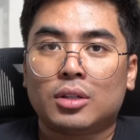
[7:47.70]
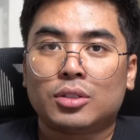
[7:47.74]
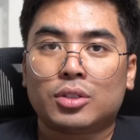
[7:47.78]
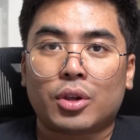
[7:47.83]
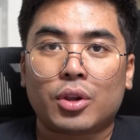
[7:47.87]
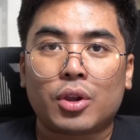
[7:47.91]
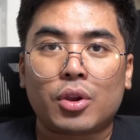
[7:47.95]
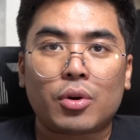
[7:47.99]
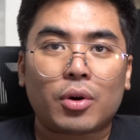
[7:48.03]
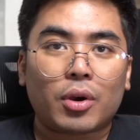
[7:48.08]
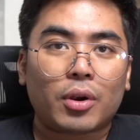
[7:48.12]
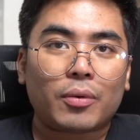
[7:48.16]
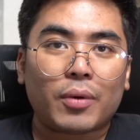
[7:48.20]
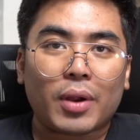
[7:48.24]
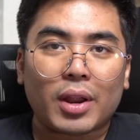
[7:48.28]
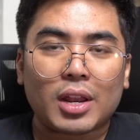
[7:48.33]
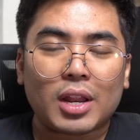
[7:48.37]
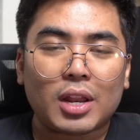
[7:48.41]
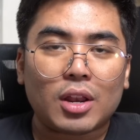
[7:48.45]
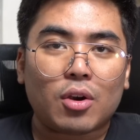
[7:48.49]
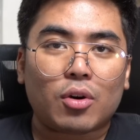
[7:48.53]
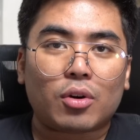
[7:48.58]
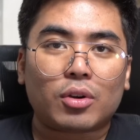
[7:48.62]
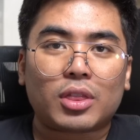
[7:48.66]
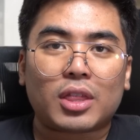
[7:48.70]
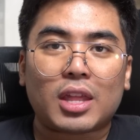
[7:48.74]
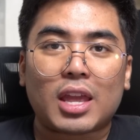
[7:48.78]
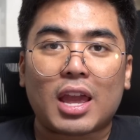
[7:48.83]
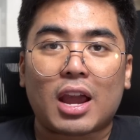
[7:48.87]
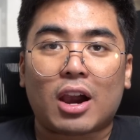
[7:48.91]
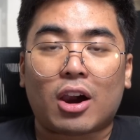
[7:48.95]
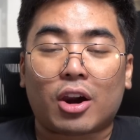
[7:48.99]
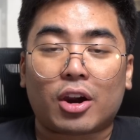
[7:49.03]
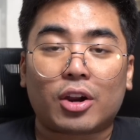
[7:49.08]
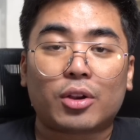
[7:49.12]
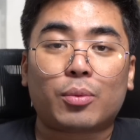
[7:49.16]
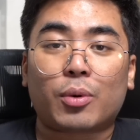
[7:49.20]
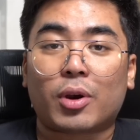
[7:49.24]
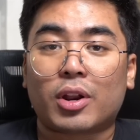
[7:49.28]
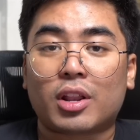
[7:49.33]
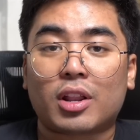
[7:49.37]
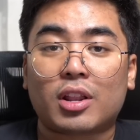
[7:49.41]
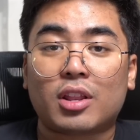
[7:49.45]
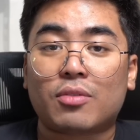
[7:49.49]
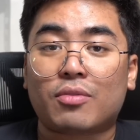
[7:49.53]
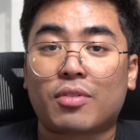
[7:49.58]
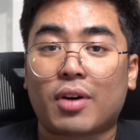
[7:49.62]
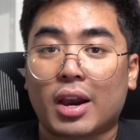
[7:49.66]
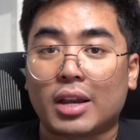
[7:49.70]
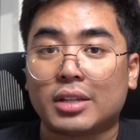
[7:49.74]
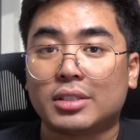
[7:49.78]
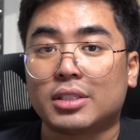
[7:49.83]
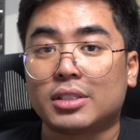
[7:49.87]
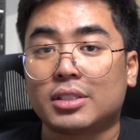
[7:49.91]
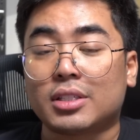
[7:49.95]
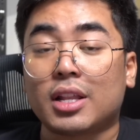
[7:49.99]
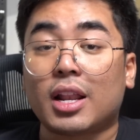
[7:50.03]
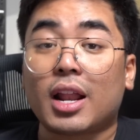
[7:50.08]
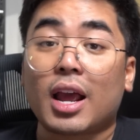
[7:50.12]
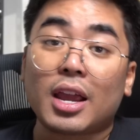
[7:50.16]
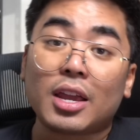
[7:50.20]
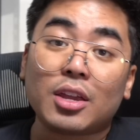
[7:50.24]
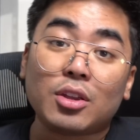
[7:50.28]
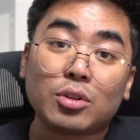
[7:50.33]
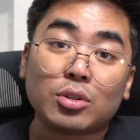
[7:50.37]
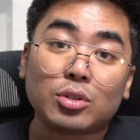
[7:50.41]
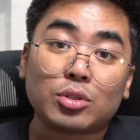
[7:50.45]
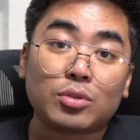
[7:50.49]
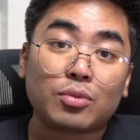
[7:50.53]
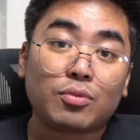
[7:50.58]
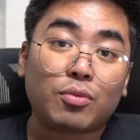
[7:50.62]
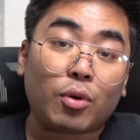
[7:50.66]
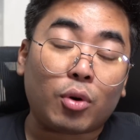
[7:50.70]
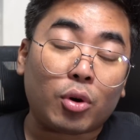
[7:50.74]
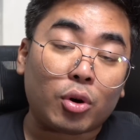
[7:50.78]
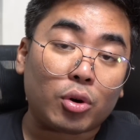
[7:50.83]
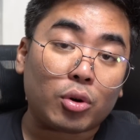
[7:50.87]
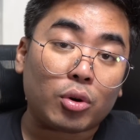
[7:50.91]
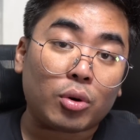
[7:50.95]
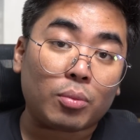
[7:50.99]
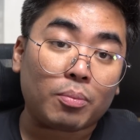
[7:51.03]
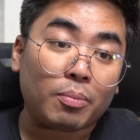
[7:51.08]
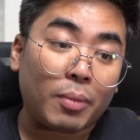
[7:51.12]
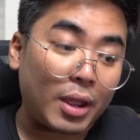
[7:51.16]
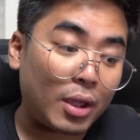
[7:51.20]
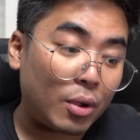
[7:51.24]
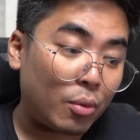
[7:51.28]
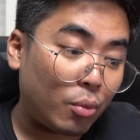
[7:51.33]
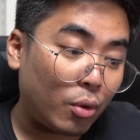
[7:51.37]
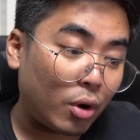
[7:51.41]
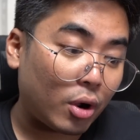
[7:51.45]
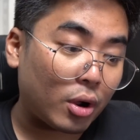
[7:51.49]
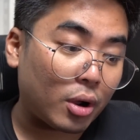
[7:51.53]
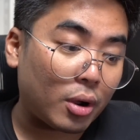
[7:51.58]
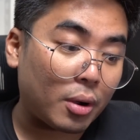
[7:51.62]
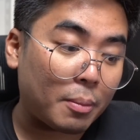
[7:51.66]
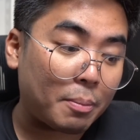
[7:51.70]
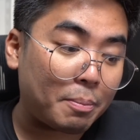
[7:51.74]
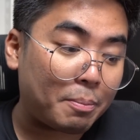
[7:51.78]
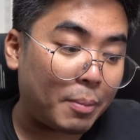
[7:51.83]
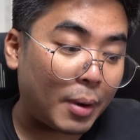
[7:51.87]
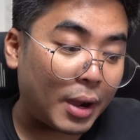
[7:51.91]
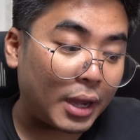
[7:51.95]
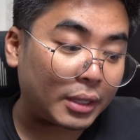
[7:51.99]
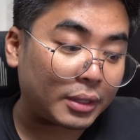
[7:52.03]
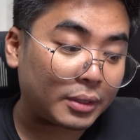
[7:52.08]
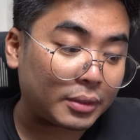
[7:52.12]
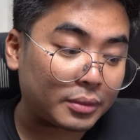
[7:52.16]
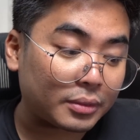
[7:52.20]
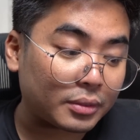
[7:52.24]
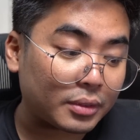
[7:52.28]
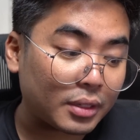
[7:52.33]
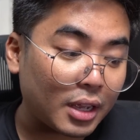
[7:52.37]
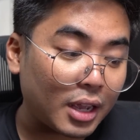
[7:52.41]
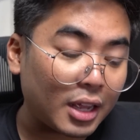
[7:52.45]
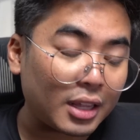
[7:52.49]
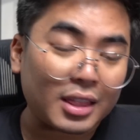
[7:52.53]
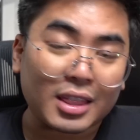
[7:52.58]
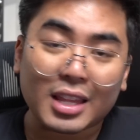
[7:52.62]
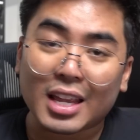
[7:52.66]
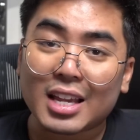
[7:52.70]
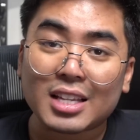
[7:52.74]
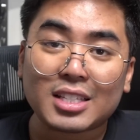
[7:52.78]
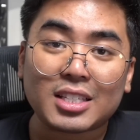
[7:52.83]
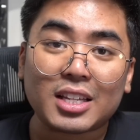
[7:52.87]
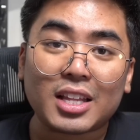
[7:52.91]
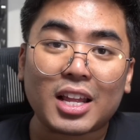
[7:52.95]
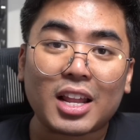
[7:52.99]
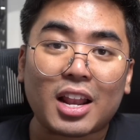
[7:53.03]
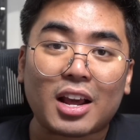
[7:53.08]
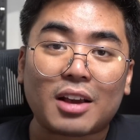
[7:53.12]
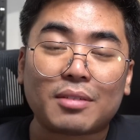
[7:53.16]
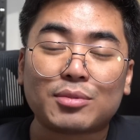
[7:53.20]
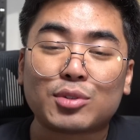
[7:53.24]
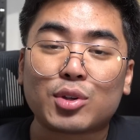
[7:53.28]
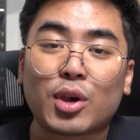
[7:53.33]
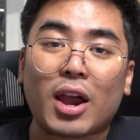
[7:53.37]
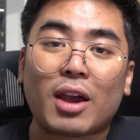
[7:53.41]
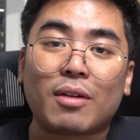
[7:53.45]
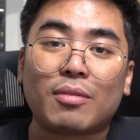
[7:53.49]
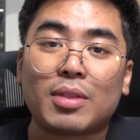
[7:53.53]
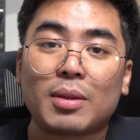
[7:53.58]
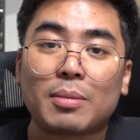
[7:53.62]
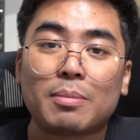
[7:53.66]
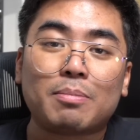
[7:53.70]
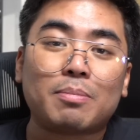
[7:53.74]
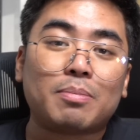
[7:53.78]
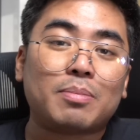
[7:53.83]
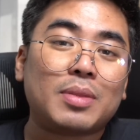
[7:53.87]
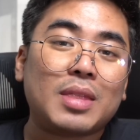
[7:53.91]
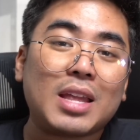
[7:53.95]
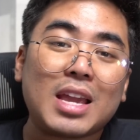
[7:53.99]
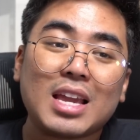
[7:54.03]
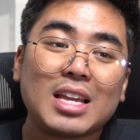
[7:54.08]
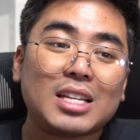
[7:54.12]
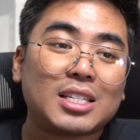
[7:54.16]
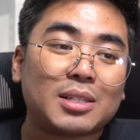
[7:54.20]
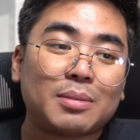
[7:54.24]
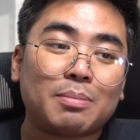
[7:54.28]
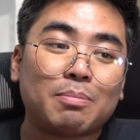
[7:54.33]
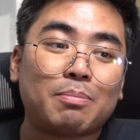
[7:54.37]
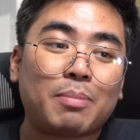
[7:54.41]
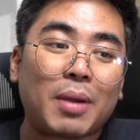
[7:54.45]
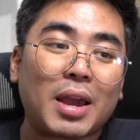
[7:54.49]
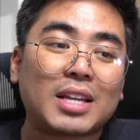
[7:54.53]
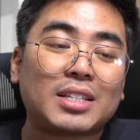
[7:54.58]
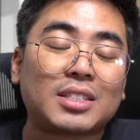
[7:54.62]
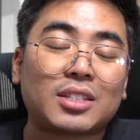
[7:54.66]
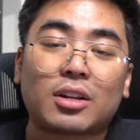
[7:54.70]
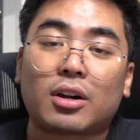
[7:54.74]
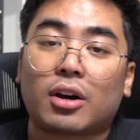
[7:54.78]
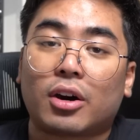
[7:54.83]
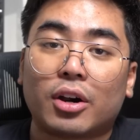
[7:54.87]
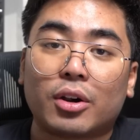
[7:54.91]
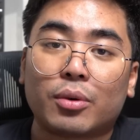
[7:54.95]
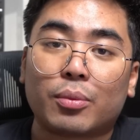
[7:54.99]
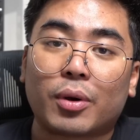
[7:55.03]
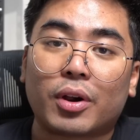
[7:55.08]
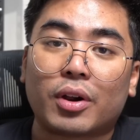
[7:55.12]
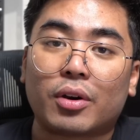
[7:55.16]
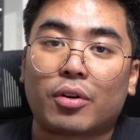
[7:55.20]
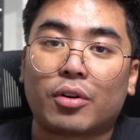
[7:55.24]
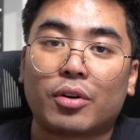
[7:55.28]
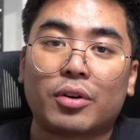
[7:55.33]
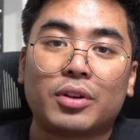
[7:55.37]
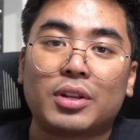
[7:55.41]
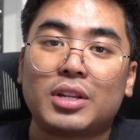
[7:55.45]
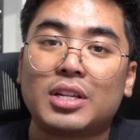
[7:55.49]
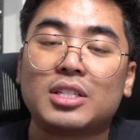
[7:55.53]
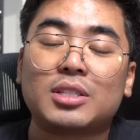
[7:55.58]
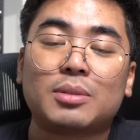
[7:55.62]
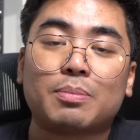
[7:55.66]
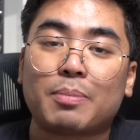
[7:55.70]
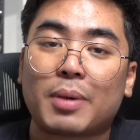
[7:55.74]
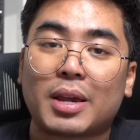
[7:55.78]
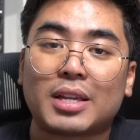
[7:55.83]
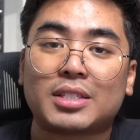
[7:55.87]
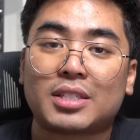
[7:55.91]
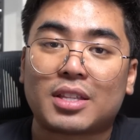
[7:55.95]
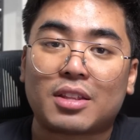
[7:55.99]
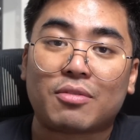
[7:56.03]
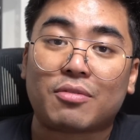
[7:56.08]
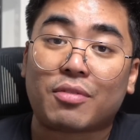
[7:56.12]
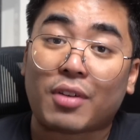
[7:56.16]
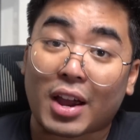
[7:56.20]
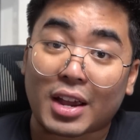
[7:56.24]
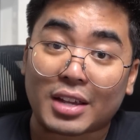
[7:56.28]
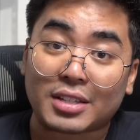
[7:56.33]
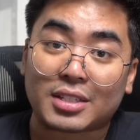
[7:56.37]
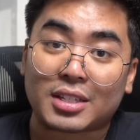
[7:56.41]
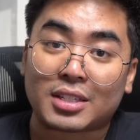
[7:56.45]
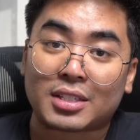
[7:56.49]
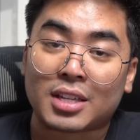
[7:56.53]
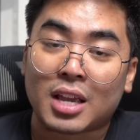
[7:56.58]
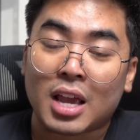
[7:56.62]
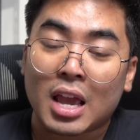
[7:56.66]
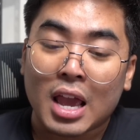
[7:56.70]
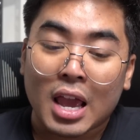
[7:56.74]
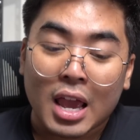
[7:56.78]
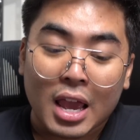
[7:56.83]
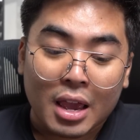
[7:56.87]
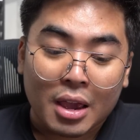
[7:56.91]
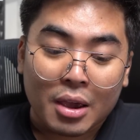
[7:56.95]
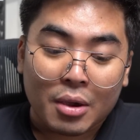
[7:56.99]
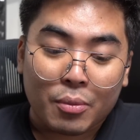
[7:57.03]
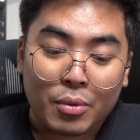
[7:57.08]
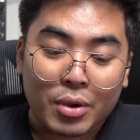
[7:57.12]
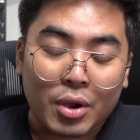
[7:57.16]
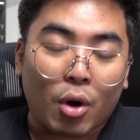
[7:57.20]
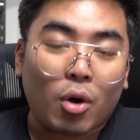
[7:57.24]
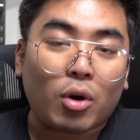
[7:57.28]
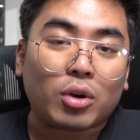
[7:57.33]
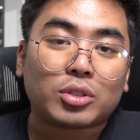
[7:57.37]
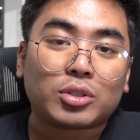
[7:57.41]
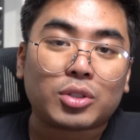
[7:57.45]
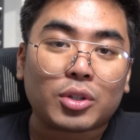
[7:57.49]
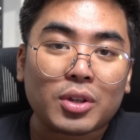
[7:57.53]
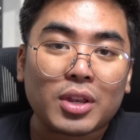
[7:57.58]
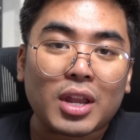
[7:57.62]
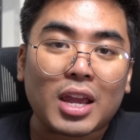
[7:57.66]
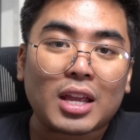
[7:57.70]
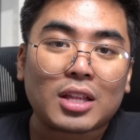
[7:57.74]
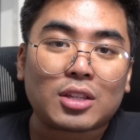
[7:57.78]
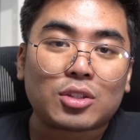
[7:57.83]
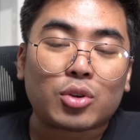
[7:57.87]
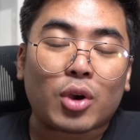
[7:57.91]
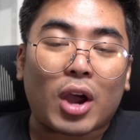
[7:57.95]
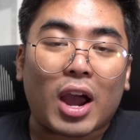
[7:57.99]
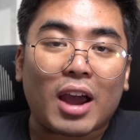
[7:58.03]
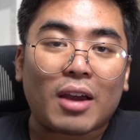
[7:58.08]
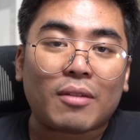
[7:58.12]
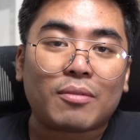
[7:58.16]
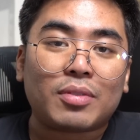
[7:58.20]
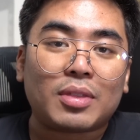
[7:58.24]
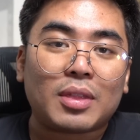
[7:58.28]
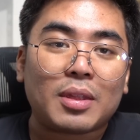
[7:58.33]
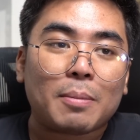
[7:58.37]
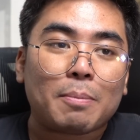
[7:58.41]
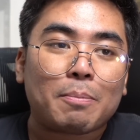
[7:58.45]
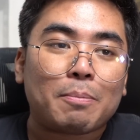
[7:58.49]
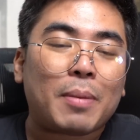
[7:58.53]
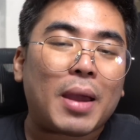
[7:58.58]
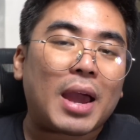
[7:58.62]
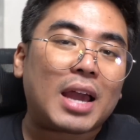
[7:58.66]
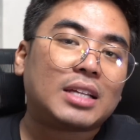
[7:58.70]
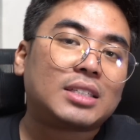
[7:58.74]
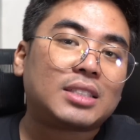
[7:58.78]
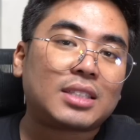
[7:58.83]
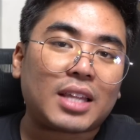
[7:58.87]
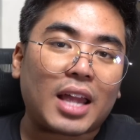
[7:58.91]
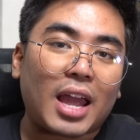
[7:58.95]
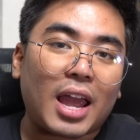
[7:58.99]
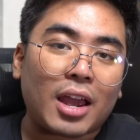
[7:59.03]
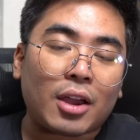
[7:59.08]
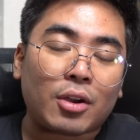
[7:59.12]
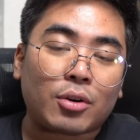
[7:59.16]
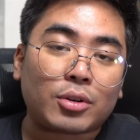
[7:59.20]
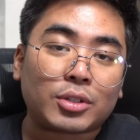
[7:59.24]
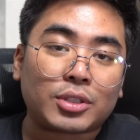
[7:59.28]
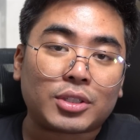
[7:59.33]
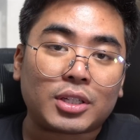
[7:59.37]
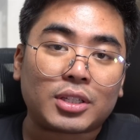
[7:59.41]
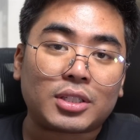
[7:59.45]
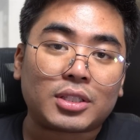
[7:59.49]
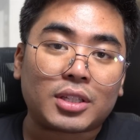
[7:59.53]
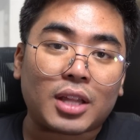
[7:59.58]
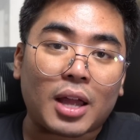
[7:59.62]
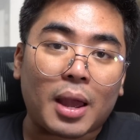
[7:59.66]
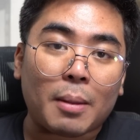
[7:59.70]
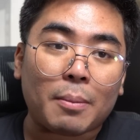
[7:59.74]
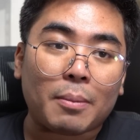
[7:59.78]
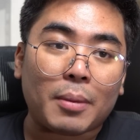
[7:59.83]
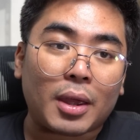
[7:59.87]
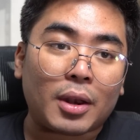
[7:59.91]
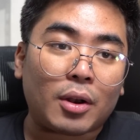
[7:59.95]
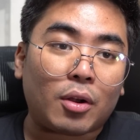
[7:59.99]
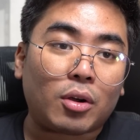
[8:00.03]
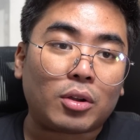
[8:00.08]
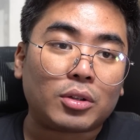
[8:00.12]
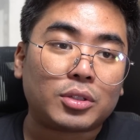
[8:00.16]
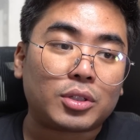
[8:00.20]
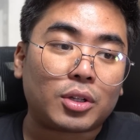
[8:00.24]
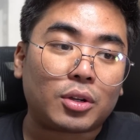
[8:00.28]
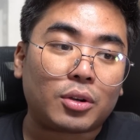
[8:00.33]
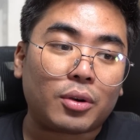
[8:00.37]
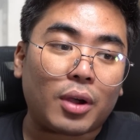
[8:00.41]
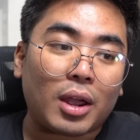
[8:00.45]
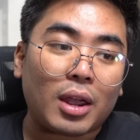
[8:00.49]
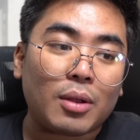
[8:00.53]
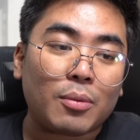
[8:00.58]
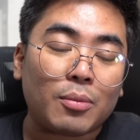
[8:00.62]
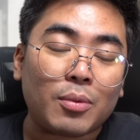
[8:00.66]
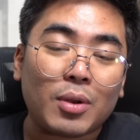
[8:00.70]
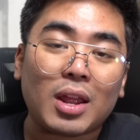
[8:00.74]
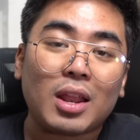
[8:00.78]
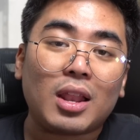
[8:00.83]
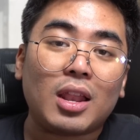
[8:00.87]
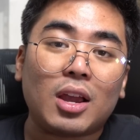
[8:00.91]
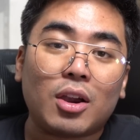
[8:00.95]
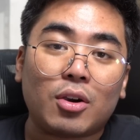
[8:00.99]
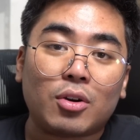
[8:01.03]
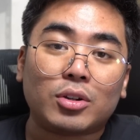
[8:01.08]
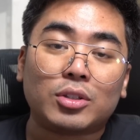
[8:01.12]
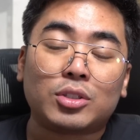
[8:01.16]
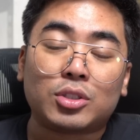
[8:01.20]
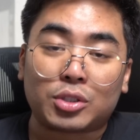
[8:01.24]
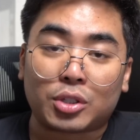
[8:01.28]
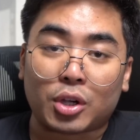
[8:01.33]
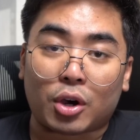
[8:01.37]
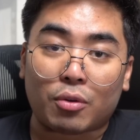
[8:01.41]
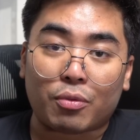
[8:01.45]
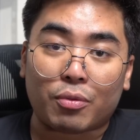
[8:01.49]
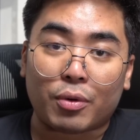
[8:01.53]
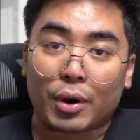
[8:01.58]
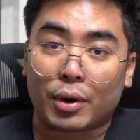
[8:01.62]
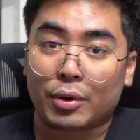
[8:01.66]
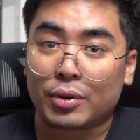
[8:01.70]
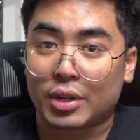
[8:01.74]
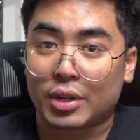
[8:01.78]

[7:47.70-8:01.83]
So you already know the hardware and the devices that I use for my work, but it isn't enough to have these best hardware or these best devices. We also need to have the best ecosystem and also a really good software on